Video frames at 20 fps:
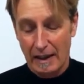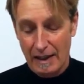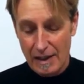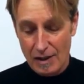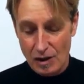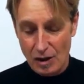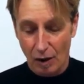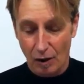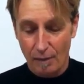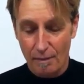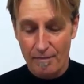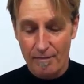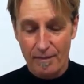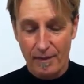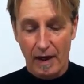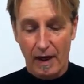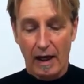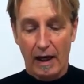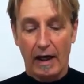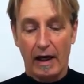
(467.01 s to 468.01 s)
So,
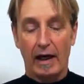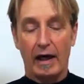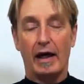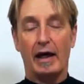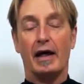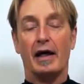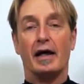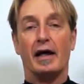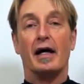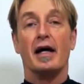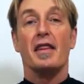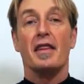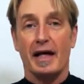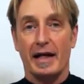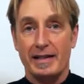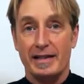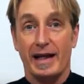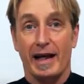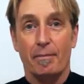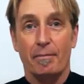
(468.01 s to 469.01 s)

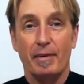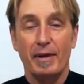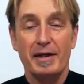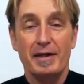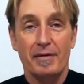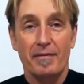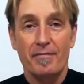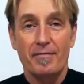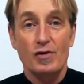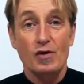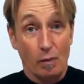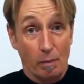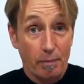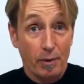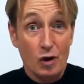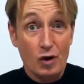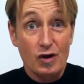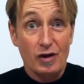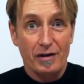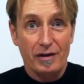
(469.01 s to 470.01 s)
that's that bit. So
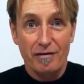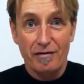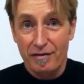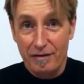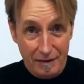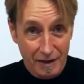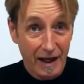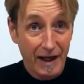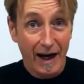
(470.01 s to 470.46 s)
positive.